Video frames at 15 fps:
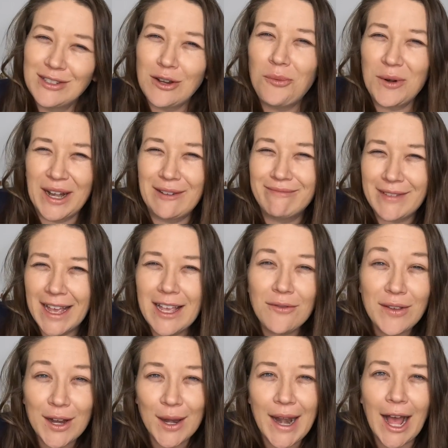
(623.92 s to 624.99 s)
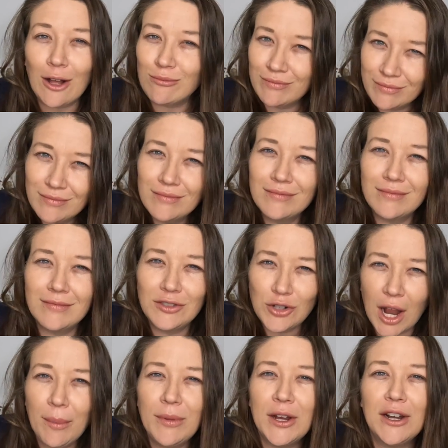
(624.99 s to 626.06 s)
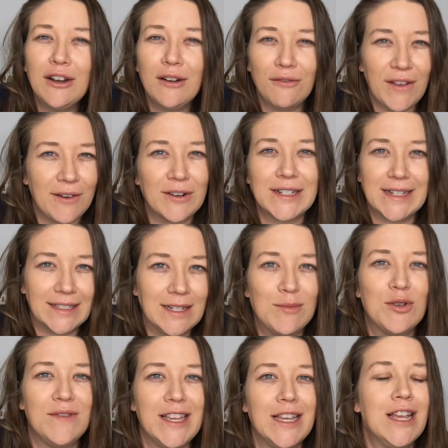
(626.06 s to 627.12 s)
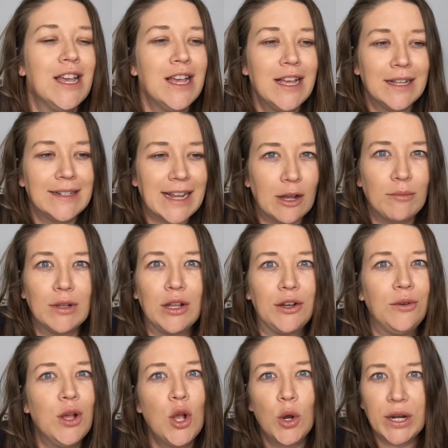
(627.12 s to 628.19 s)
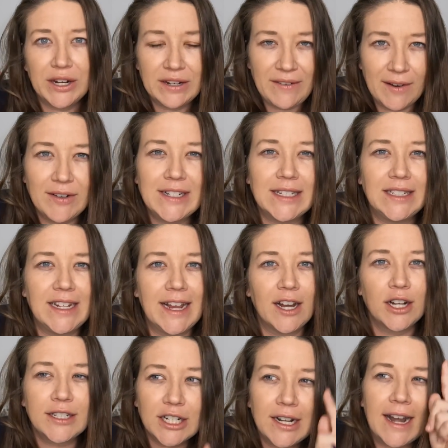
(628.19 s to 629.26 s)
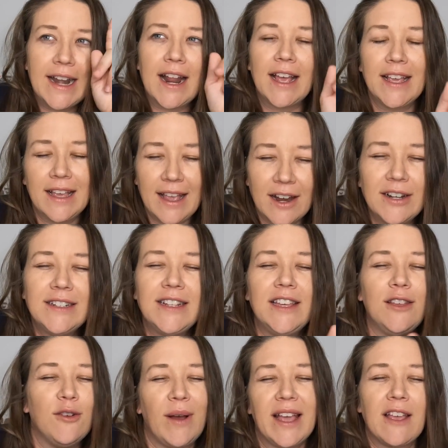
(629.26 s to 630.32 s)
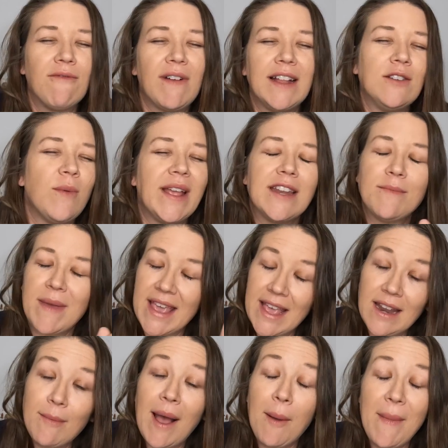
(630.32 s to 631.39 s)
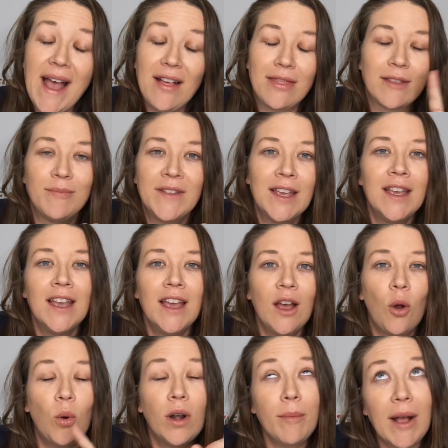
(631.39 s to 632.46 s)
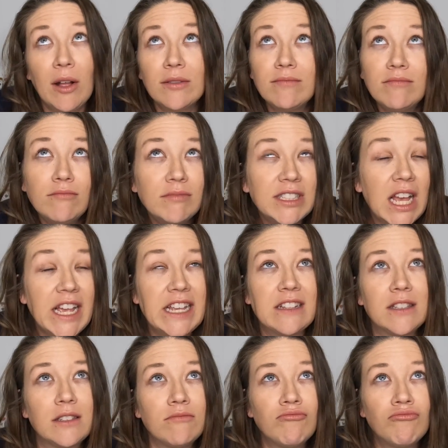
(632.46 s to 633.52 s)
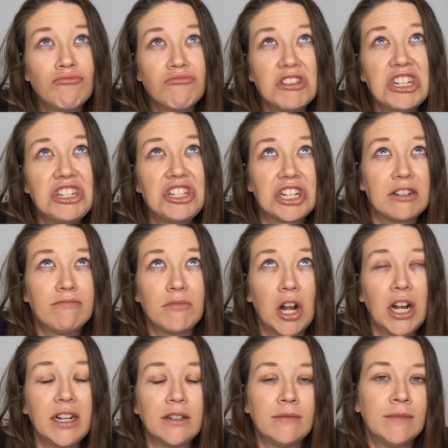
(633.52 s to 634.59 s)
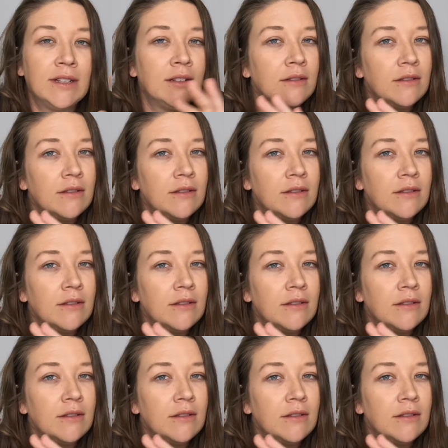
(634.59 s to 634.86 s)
Don't worry, I can figure it out. Drop your favorite Disney movie down below or your favorite Disney character, and I guarantee you I can find a way to make it about math or about science, literature, art,